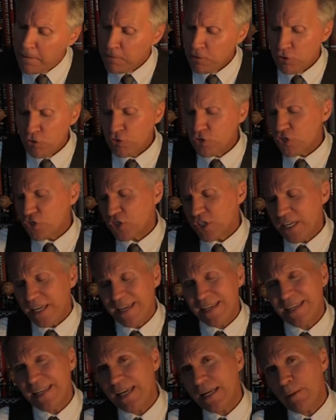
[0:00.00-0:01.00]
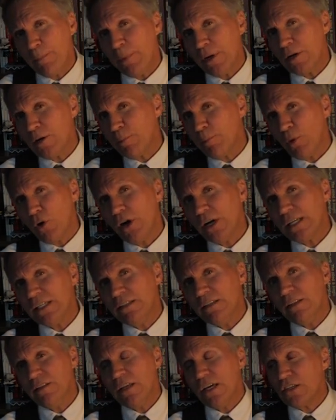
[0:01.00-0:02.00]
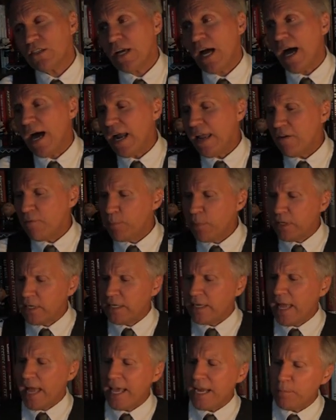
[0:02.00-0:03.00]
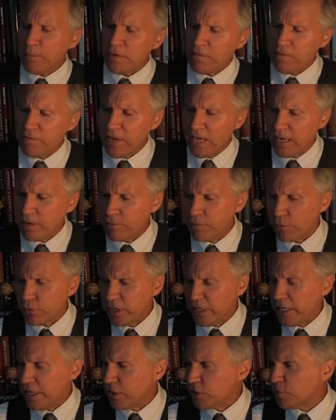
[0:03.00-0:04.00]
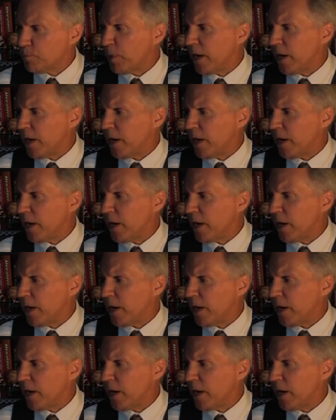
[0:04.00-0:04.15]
You just can't get a better bargain than this. I have been an Annemann fan for years.